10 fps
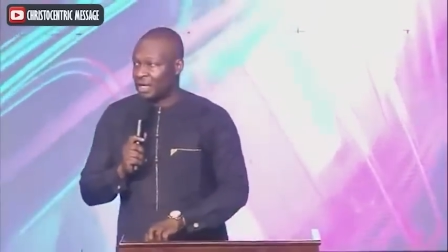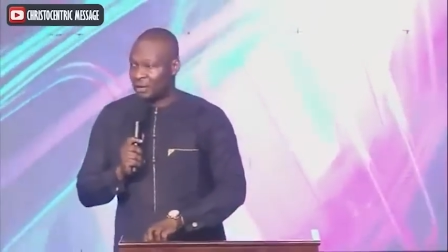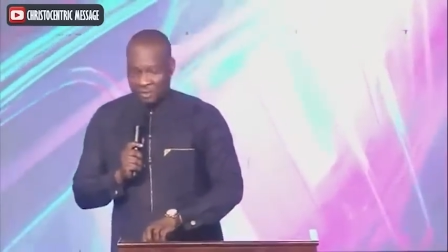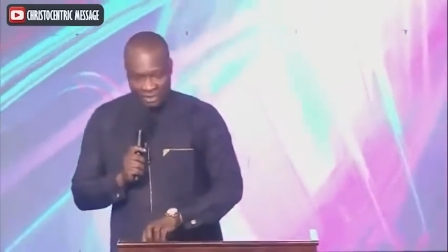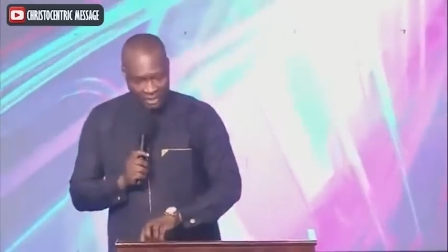I'll
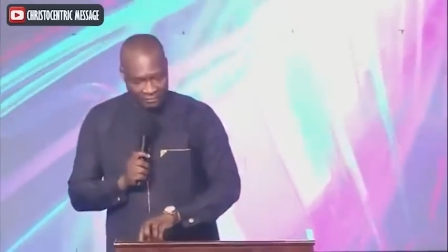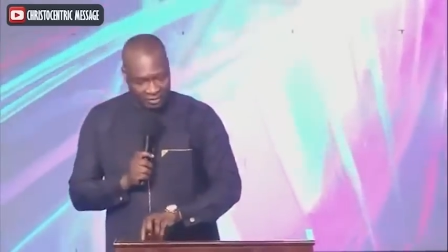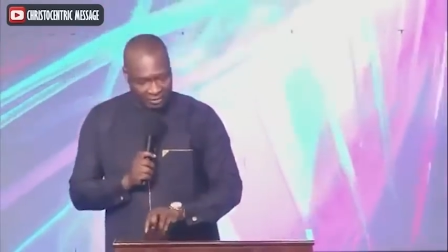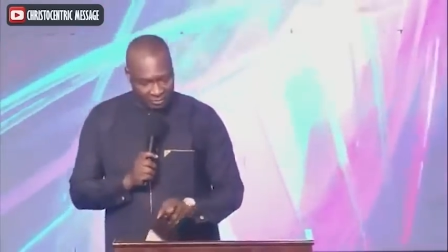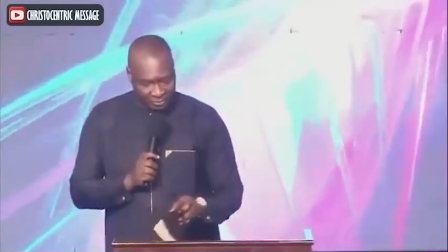be here
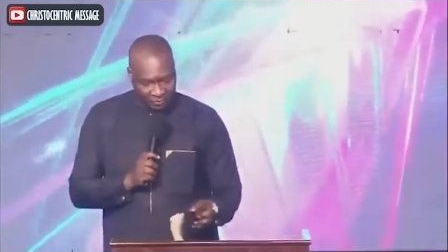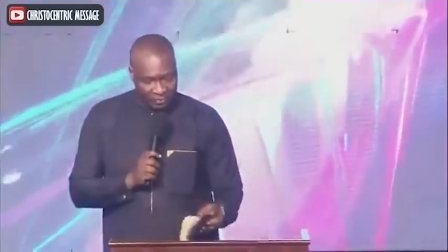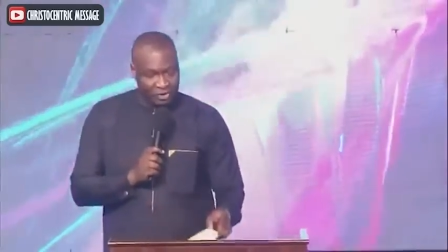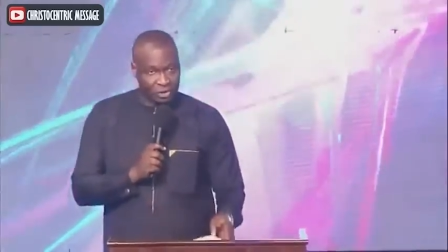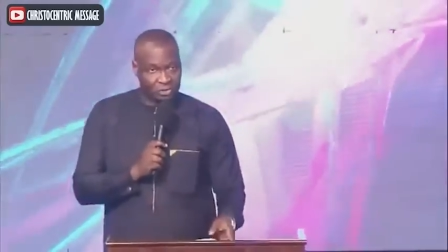very
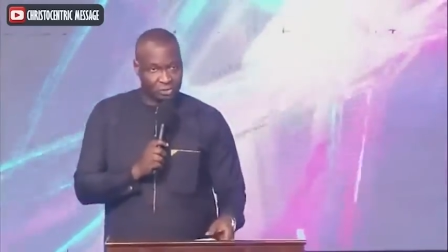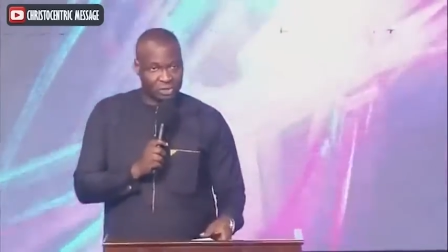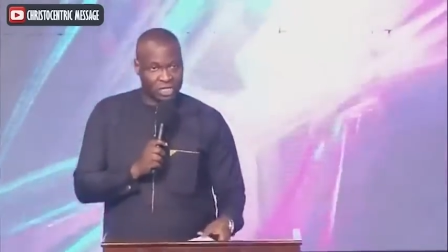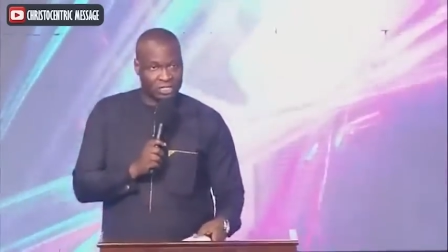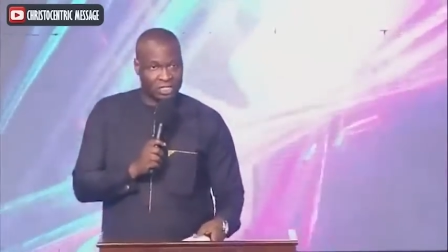briefly just to
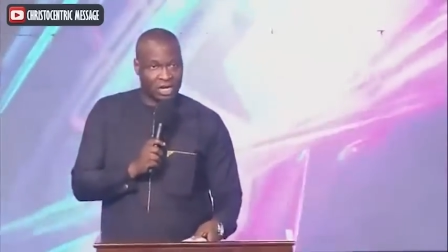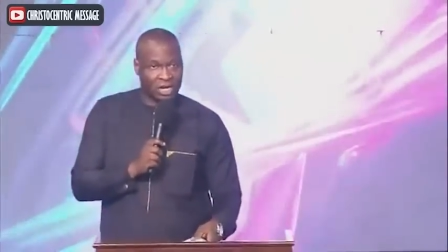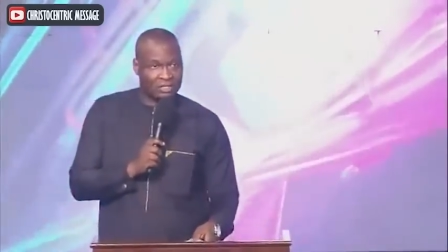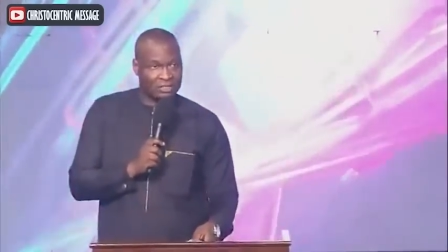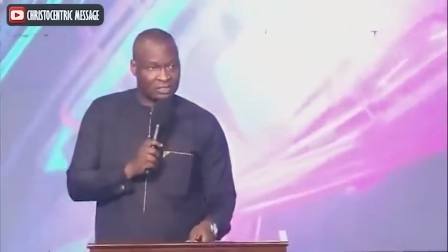charge our
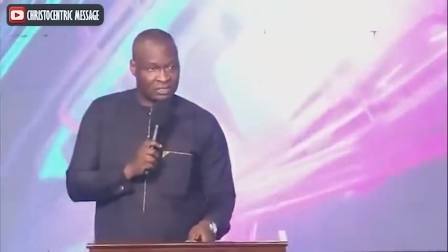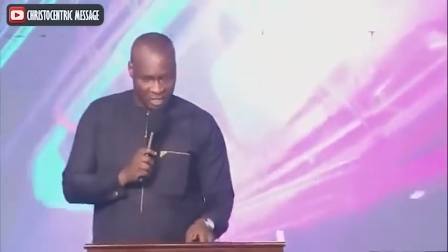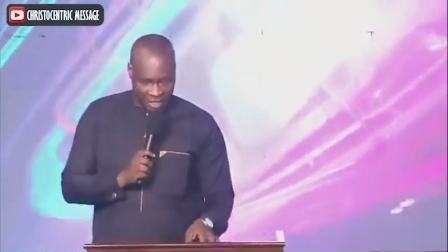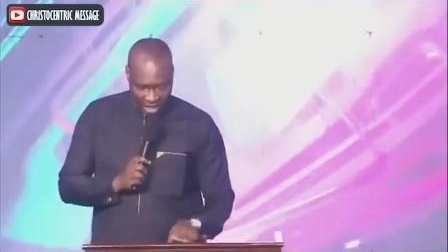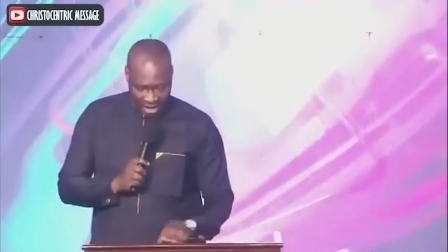hearts
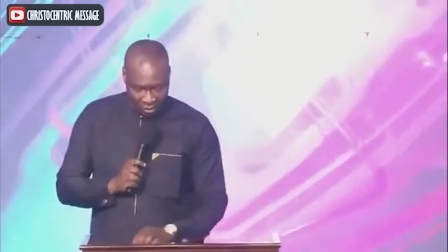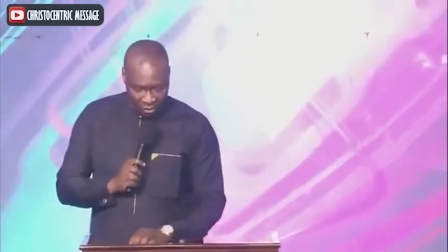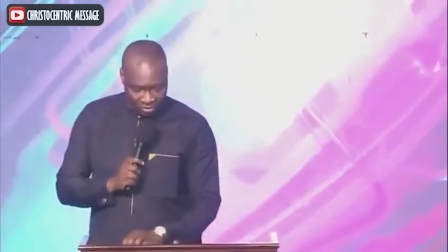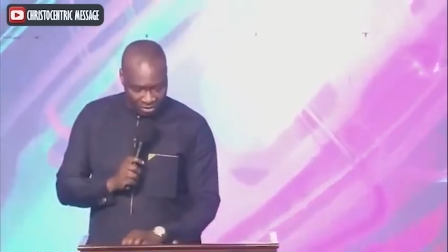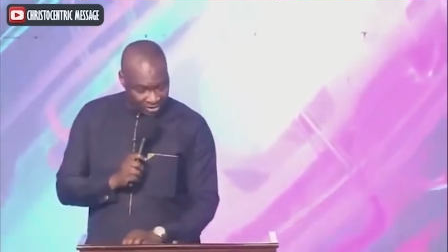along the